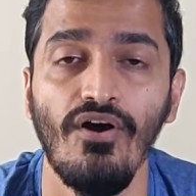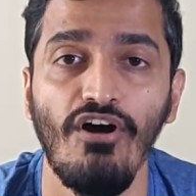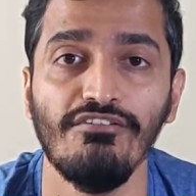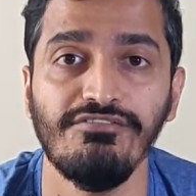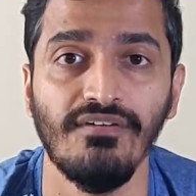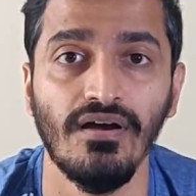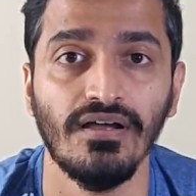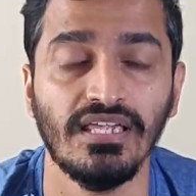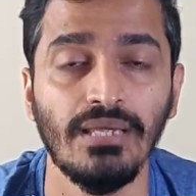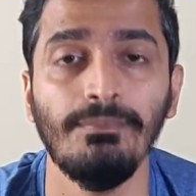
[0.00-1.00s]

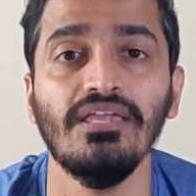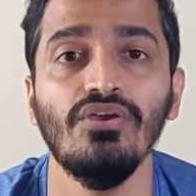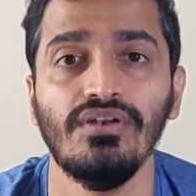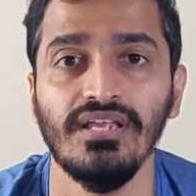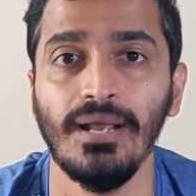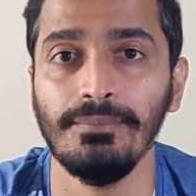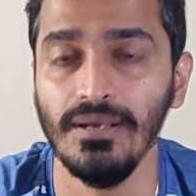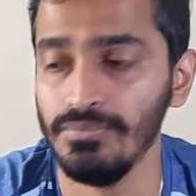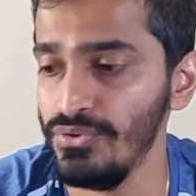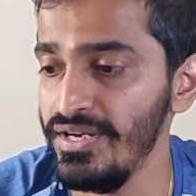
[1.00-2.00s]
of keeping your ERP
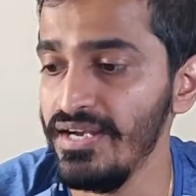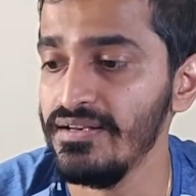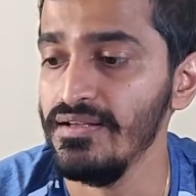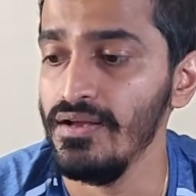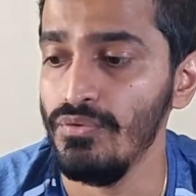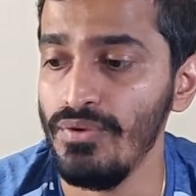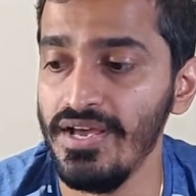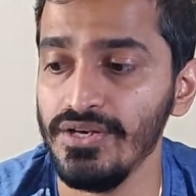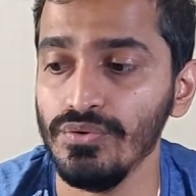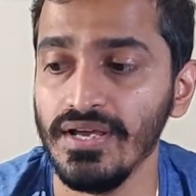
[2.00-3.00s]
up to date,
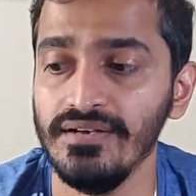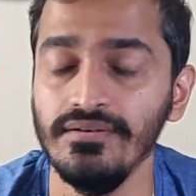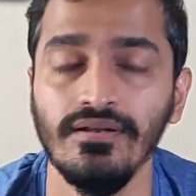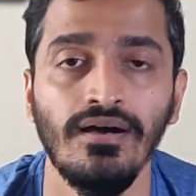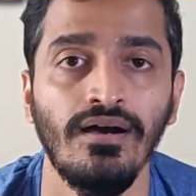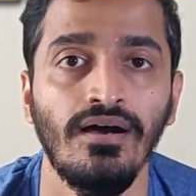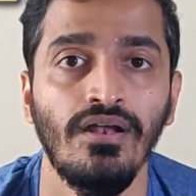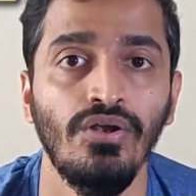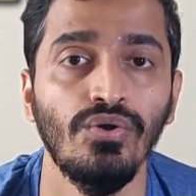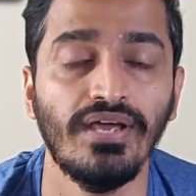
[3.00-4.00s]
where you can
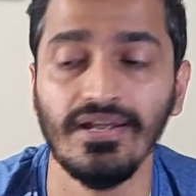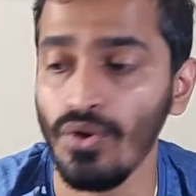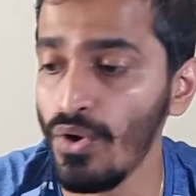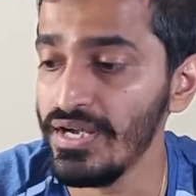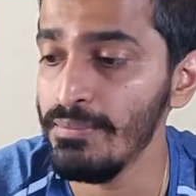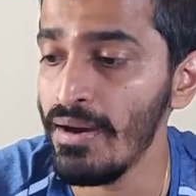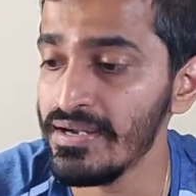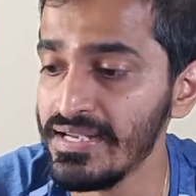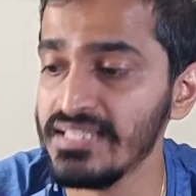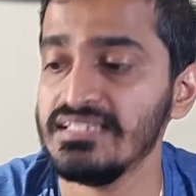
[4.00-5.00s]
look at
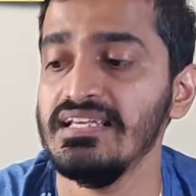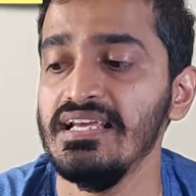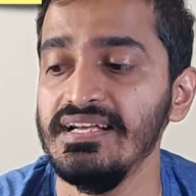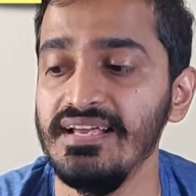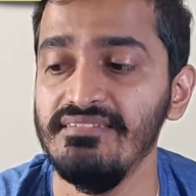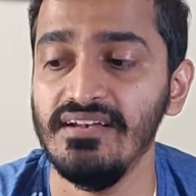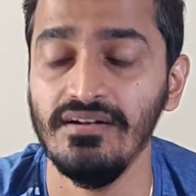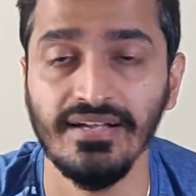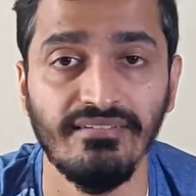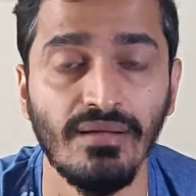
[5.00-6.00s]
on-demand testing and
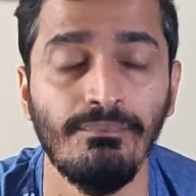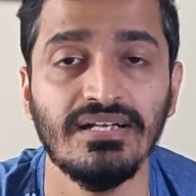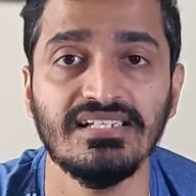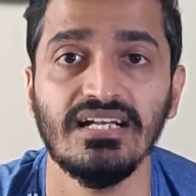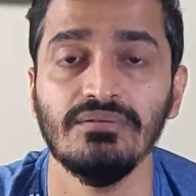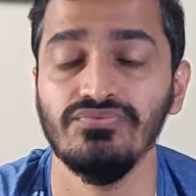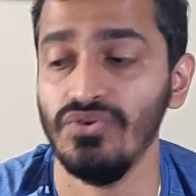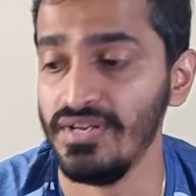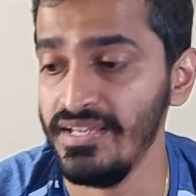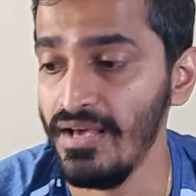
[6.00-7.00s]
development setups
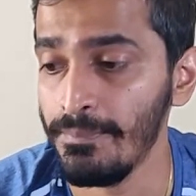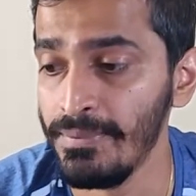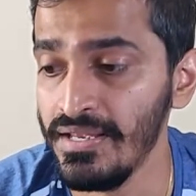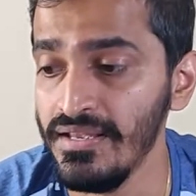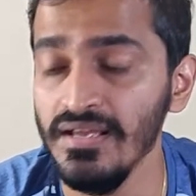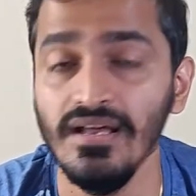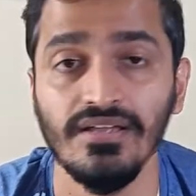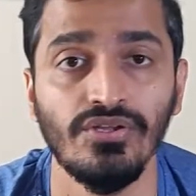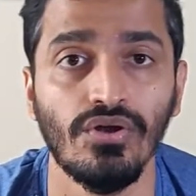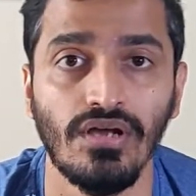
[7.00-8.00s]
for ERP,
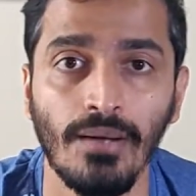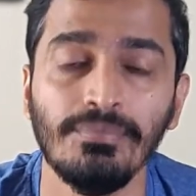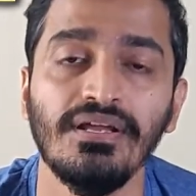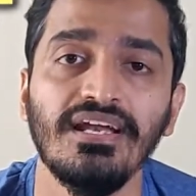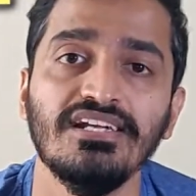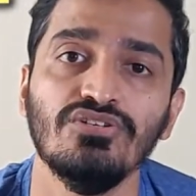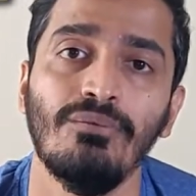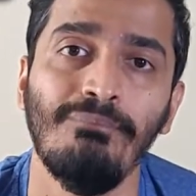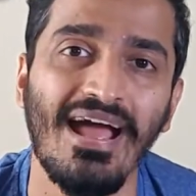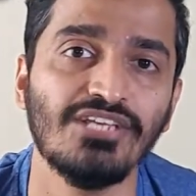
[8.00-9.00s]
your upgrades,
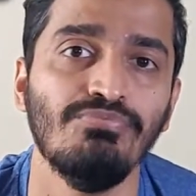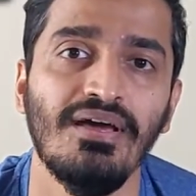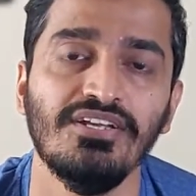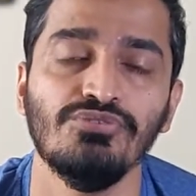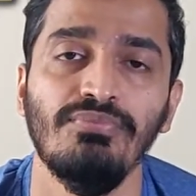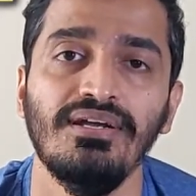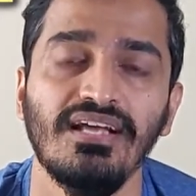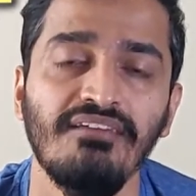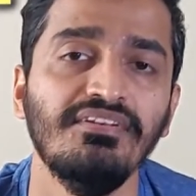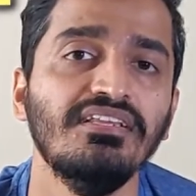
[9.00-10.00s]
your patch
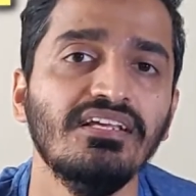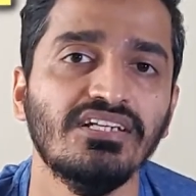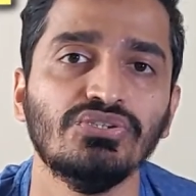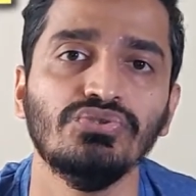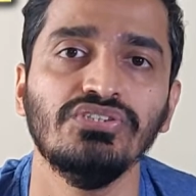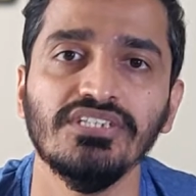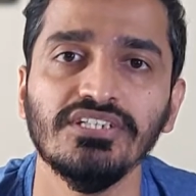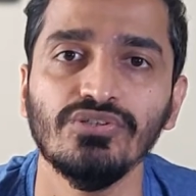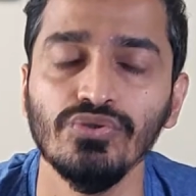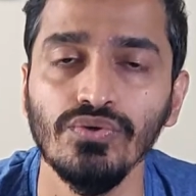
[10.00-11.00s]
management, everything
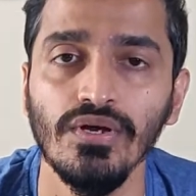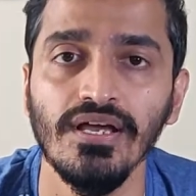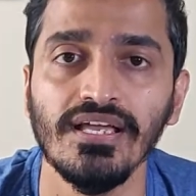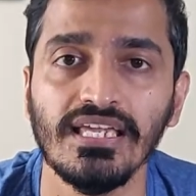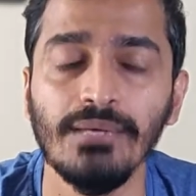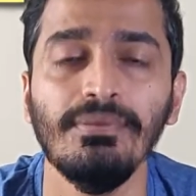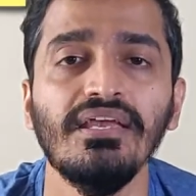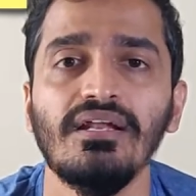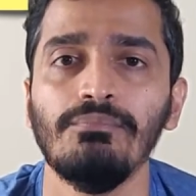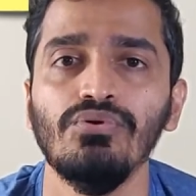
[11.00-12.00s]
associated to
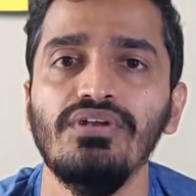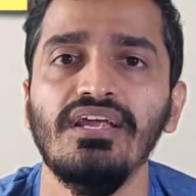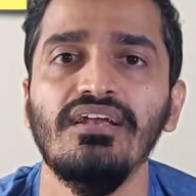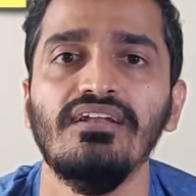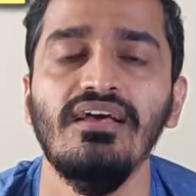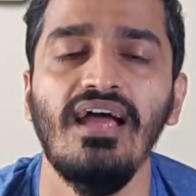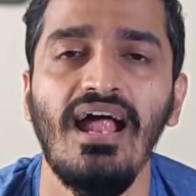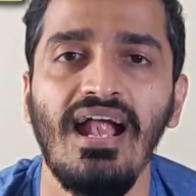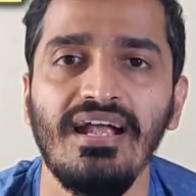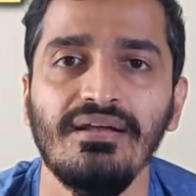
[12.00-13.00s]
keeping it up to date
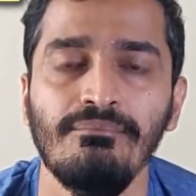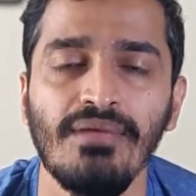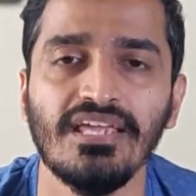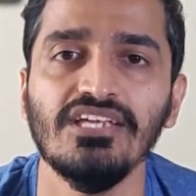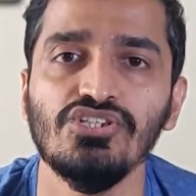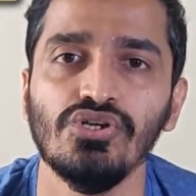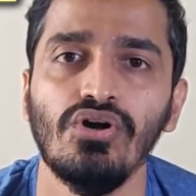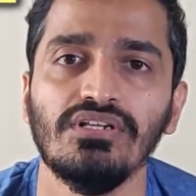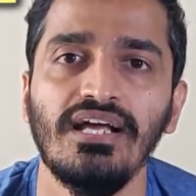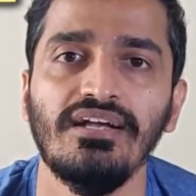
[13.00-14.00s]
and making
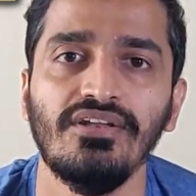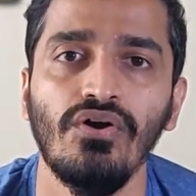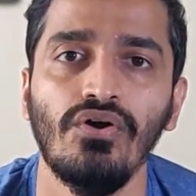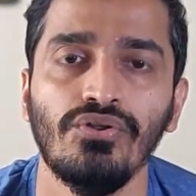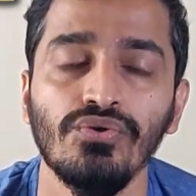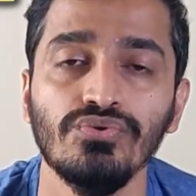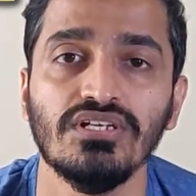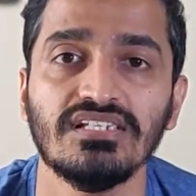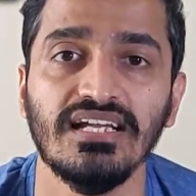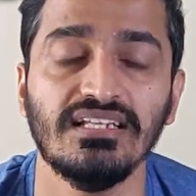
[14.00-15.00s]
sure that your
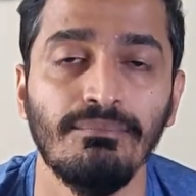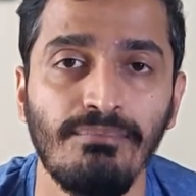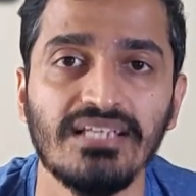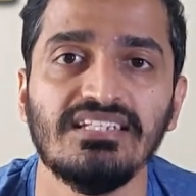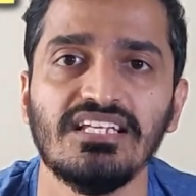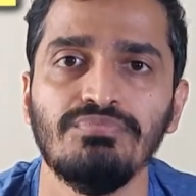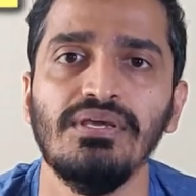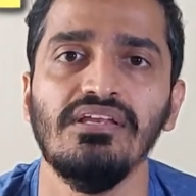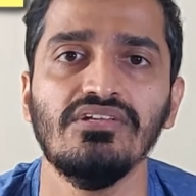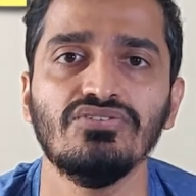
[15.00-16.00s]
users get the best
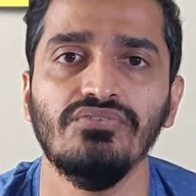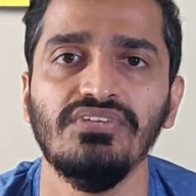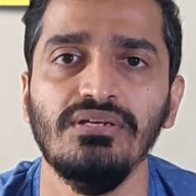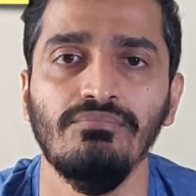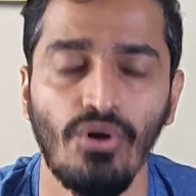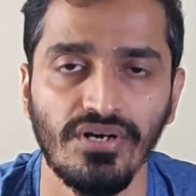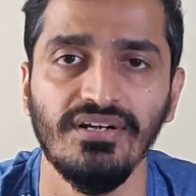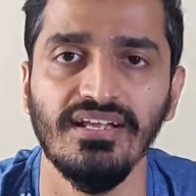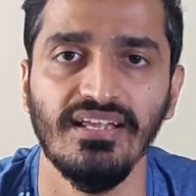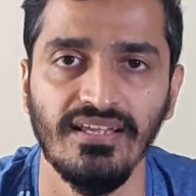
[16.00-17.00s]
experience of the
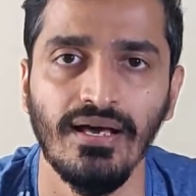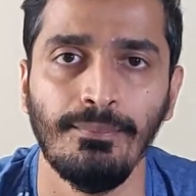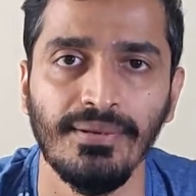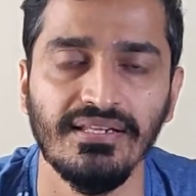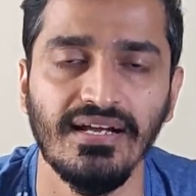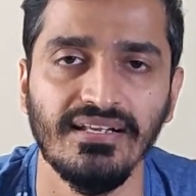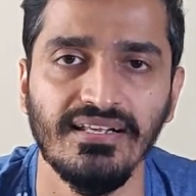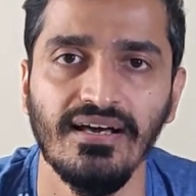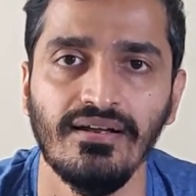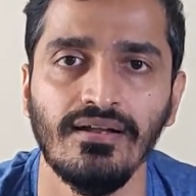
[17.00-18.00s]
modern day ERP that
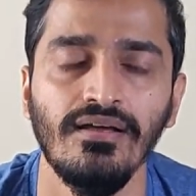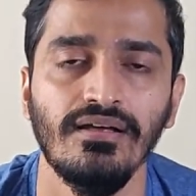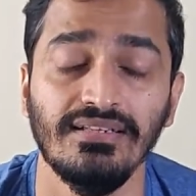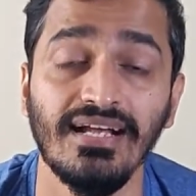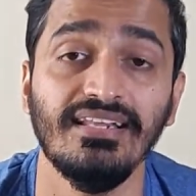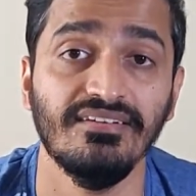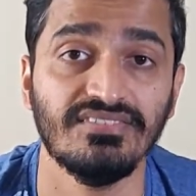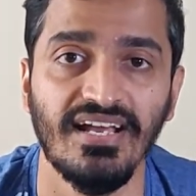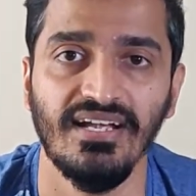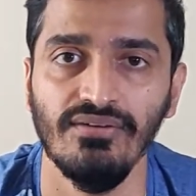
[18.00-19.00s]
they
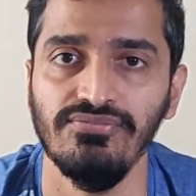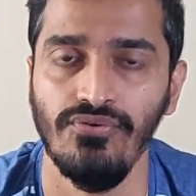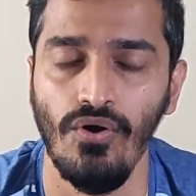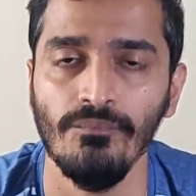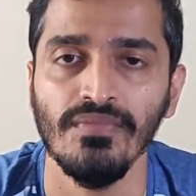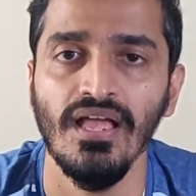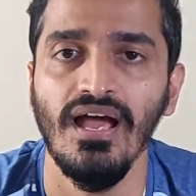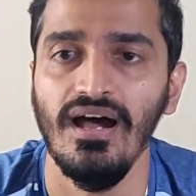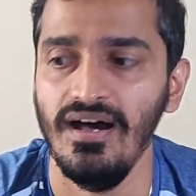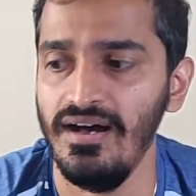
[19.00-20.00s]
have signed up for.
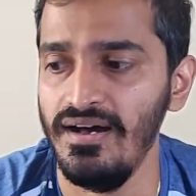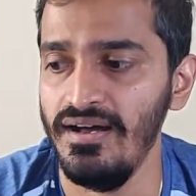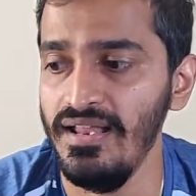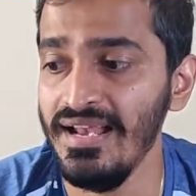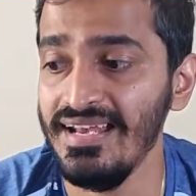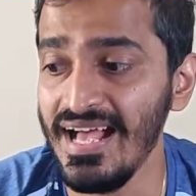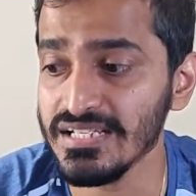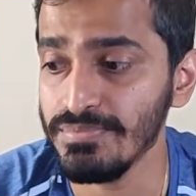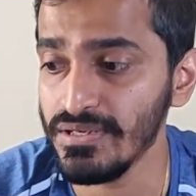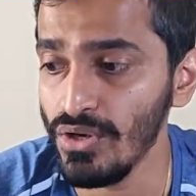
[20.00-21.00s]
And
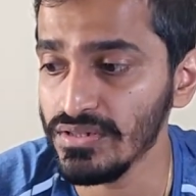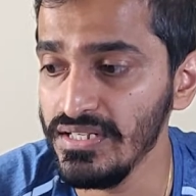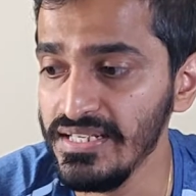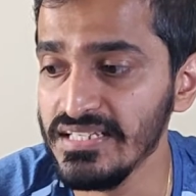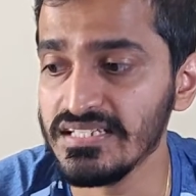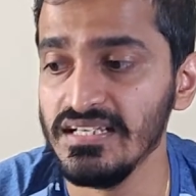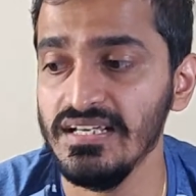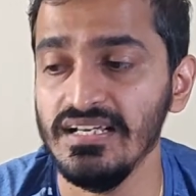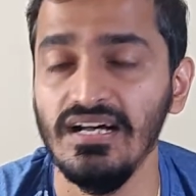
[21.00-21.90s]
last but not the least,